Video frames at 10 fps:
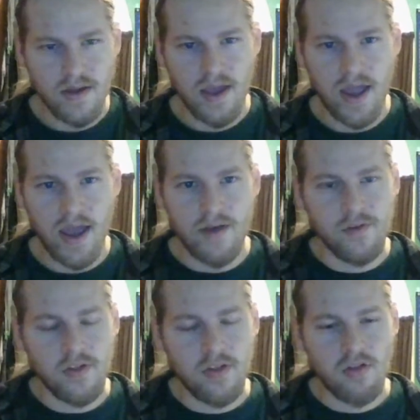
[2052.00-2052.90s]

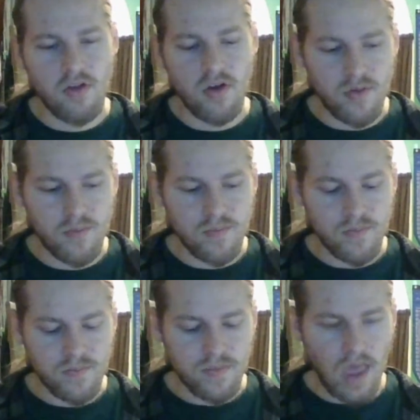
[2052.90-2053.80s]
have
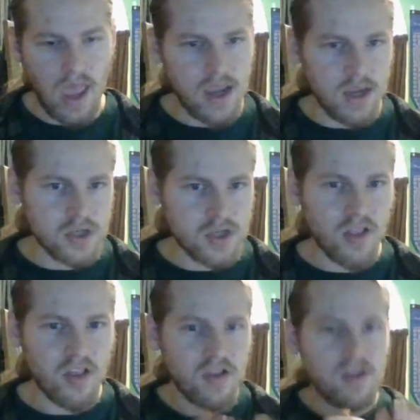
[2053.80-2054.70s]
some
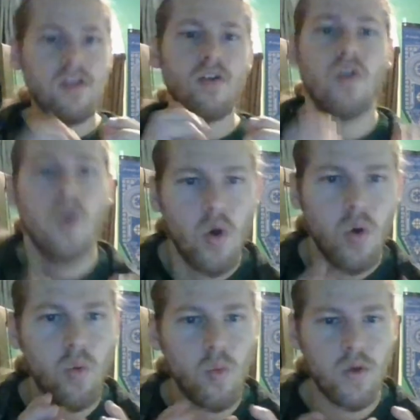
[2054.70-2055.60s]
agency
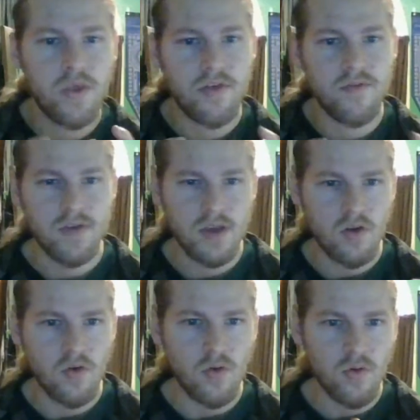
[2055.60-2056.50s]
with a
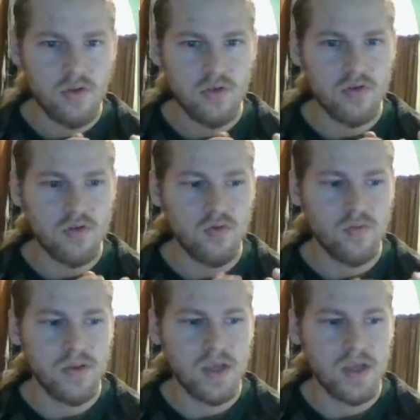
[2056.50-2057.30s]
vehicle to